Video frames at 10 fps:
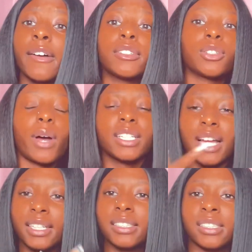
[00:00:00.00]
So as
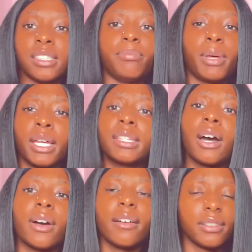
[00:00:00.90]
y'all can see, pinked
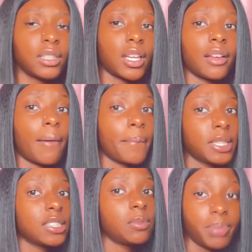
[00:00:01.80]
out everything. I'm
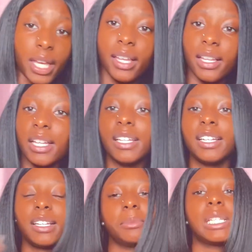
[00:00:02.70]
Mrs. Pink,
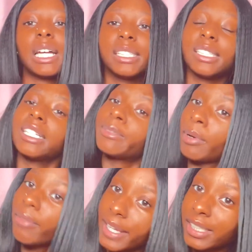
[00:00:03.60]
Nicki Minaj's
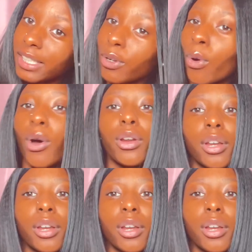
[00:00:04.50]
inspiration. Okay.